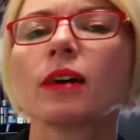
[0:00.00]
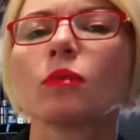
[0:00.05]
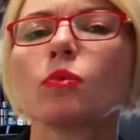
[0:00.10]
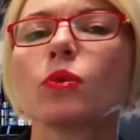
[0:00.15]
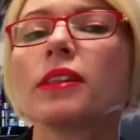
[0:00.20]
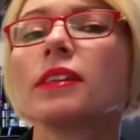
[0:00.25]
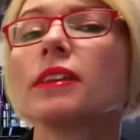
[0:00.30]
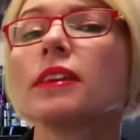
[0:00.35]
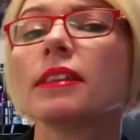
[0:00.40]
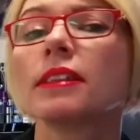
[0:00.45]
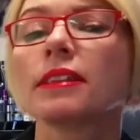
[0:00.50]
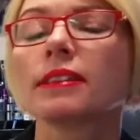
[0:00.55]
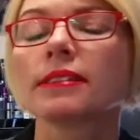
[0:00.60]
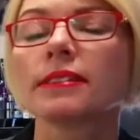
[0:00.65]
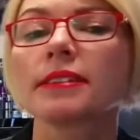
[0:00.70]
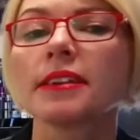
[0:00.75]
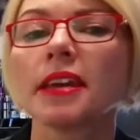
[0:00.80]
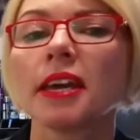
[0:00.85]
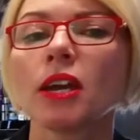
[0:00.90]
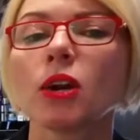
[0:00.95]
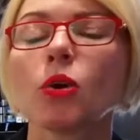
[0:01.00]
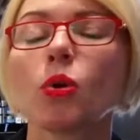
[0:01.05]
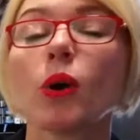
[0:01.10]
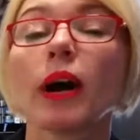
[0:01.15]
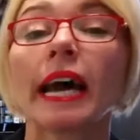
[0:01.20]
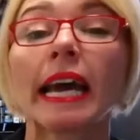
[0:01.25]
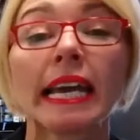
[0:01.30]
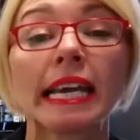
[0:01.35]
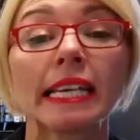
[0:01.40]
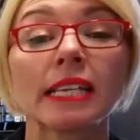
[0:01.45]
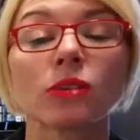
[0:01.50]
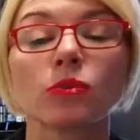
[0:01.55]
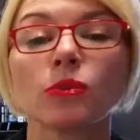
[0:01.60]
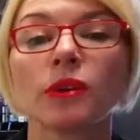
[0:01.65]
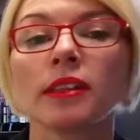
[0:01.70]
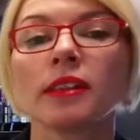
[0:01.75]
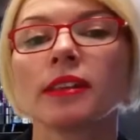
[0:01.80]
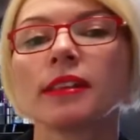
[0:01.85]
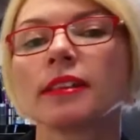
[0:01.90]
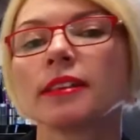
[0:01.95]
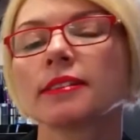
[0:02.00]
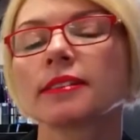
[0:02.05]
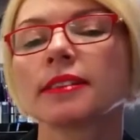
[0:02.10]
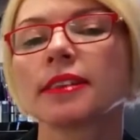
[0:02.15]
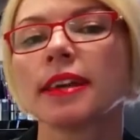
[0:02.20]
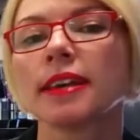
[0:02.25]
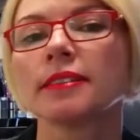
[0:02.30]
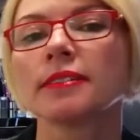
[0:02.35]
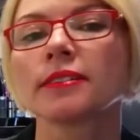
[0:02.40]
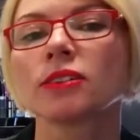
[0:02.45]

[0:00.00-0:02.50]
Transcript: within the skin or heat within the skin.